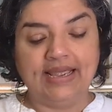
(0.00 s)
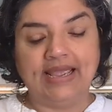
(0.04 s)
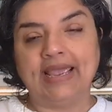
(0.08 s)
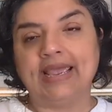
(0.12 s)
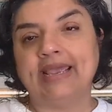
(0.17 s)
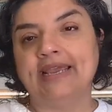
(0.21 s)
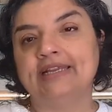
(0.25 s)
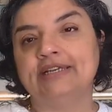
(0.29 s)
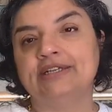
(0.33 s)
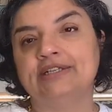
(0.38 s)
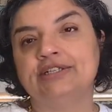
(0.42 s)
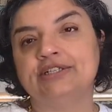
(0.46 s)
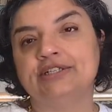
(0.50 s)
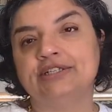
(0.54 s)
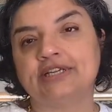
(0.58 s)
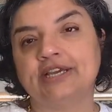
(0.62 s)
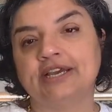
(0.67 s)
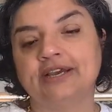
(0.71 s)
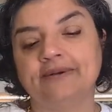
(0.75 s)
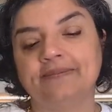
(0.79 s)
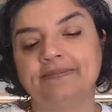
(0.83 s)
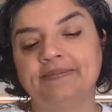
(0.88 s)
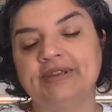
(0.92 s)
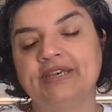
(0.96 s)
And
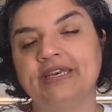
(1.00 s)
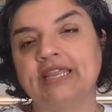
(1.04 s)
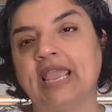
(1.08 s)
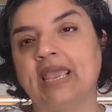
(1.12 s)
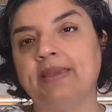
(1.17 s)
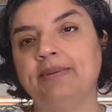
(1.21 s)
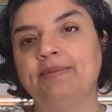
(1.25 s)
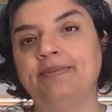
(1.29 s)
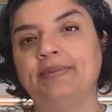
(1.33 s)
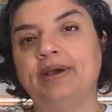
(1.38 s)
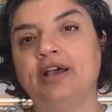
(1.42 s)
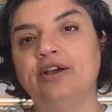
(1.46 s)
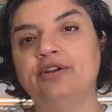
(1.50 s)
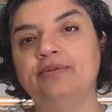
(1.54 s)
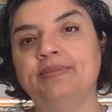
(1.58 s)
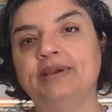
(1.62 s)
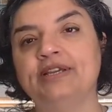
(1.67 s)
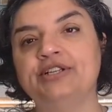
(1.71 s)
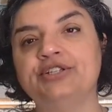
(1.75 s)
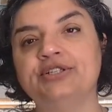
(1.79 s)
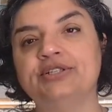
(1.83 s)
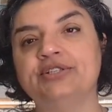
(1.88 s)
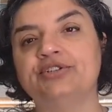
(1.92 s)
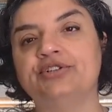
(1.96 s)
it came about
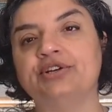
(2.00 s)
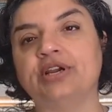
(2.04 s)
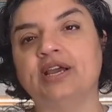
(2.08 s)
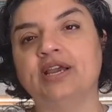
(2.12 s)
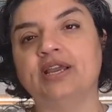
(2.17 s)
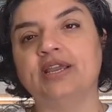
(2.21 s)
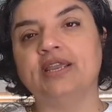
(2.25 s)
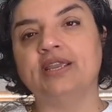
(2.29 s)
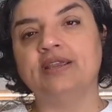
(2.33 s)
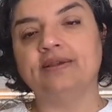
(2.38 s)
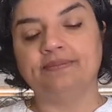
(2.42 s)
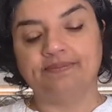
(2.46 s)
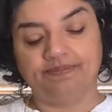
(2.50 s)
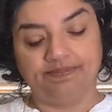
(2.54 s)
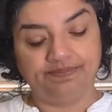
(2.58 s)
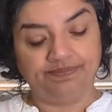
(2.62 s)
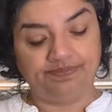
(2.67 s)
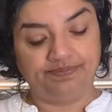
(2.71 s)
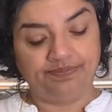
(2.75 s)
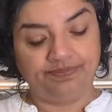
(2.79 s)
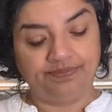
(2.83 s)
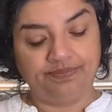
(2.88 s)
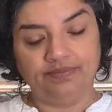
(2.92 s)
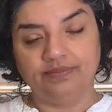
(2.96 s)
by just drying
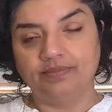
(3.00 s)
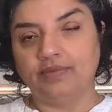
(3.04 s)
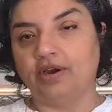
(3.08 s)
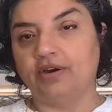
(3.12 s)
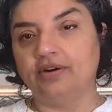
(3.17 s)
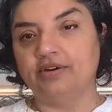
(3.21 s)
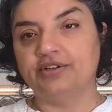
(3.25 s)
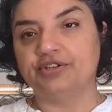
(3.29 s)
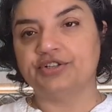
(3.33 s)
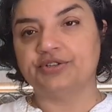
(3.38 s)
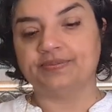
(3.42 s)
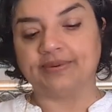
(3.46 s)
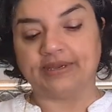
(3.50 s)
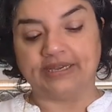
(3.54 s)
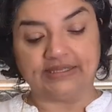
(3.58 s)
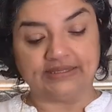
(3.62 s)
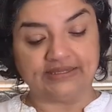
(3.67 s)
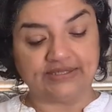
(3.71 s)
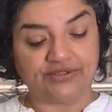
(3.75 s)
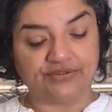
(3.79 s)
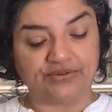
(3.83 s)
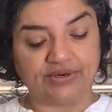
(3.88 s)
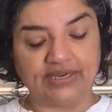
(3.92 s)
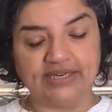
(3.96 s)
orange
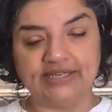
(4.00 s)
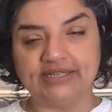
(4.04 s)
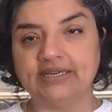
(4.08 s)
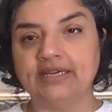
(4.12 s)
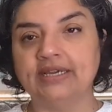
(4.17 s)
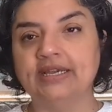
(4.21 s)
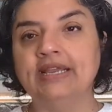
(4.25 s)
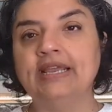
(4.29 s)
peels, right?